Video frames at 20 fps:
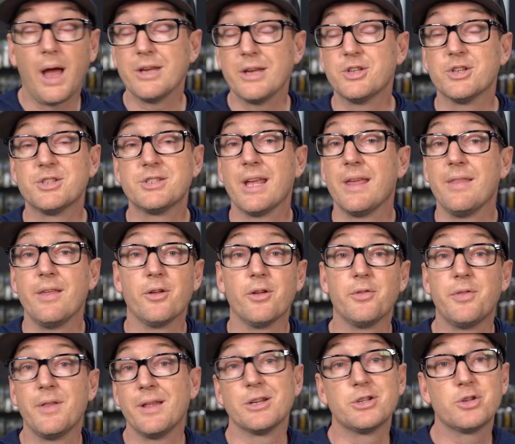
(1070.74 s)
I should say the other
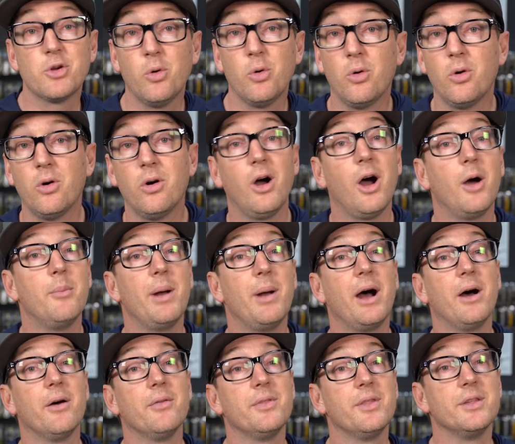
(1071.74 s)
thing that's cool
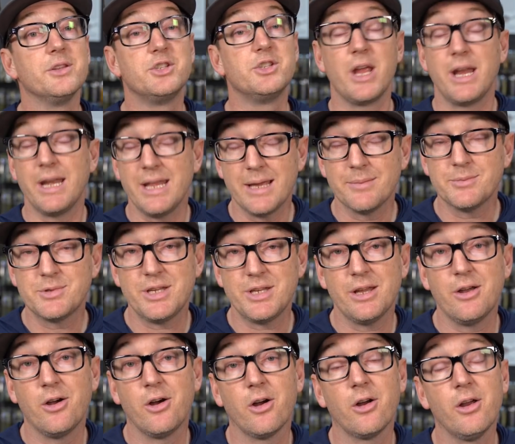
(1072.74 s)
about the JDM
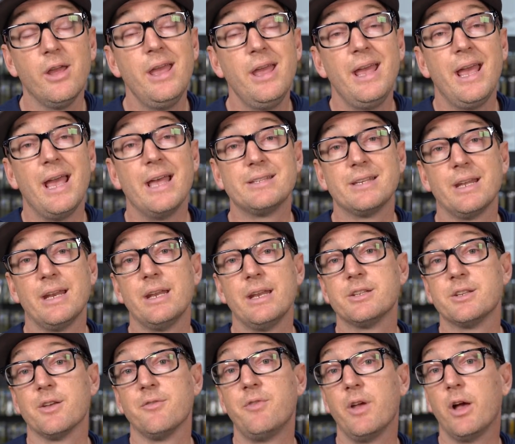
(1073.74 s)
seaguar is that it
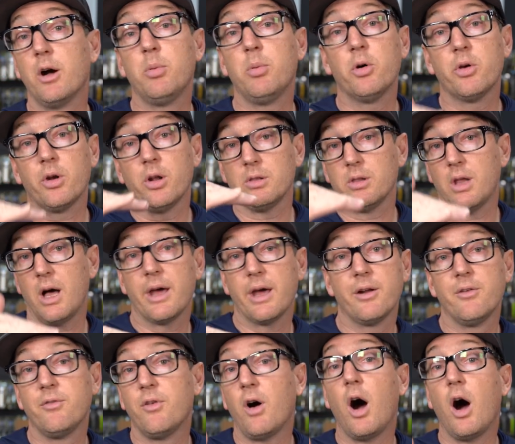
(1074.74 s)
is available in a lot
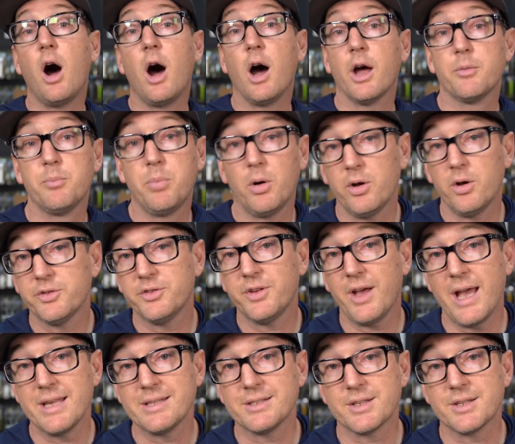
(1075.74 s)
of oddball
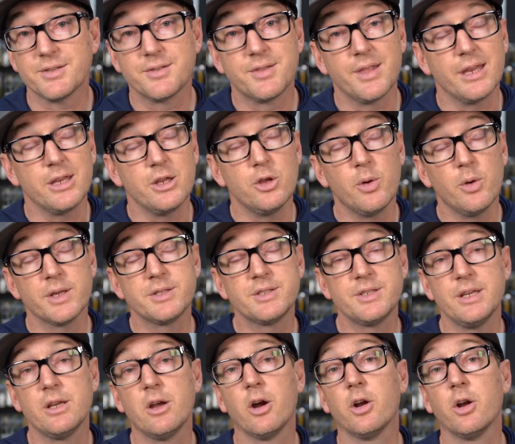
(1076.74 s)
sizes that US
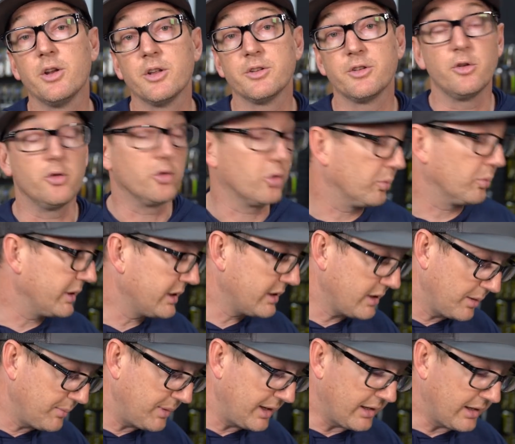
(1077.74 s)
seaguar doesn't normally
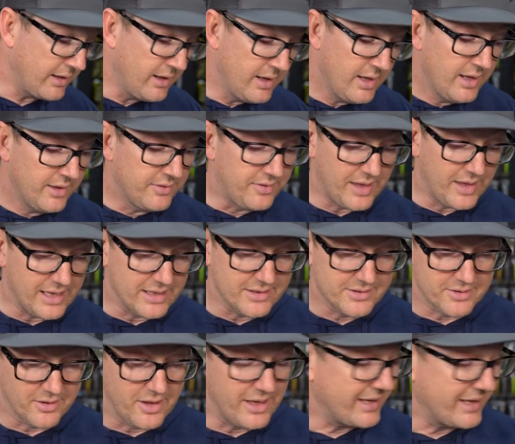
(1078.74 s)
come in
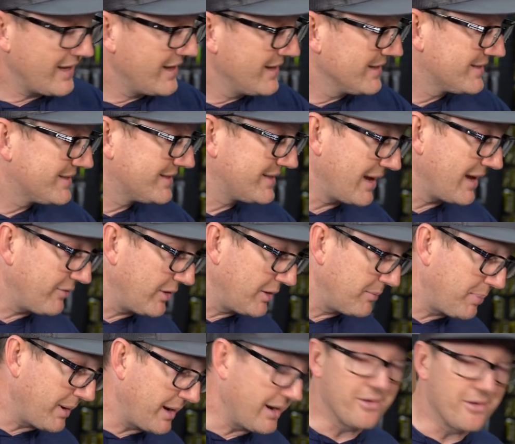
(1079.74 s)
things like seven
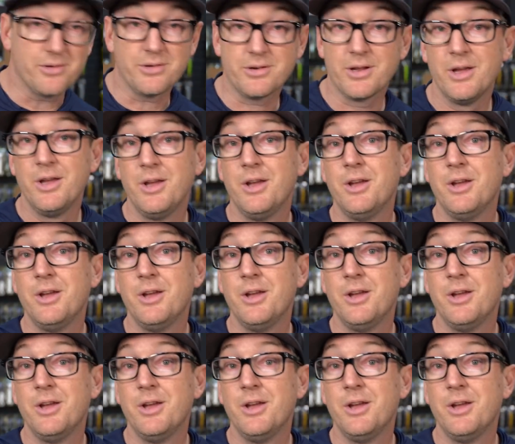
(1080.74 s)
pound,